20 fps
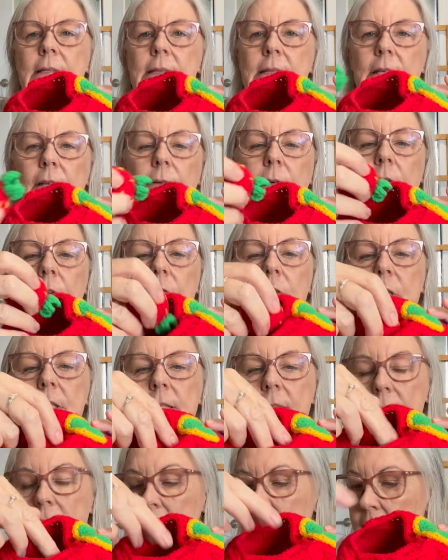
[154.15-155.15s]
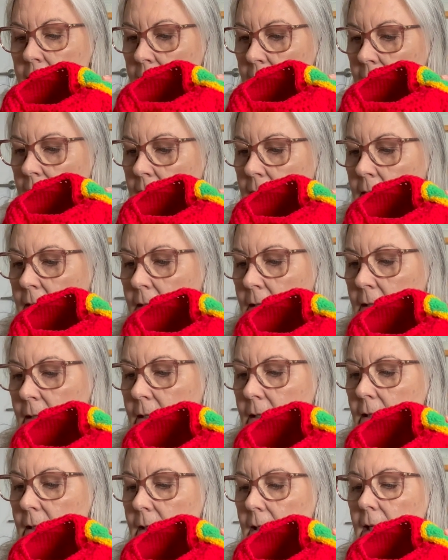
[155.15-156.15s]
so I've just
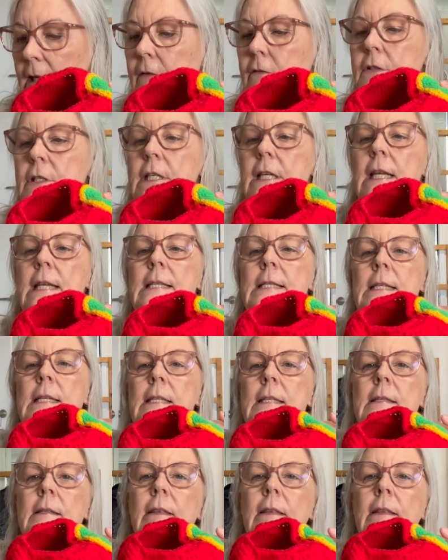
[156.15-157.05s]
left it as is.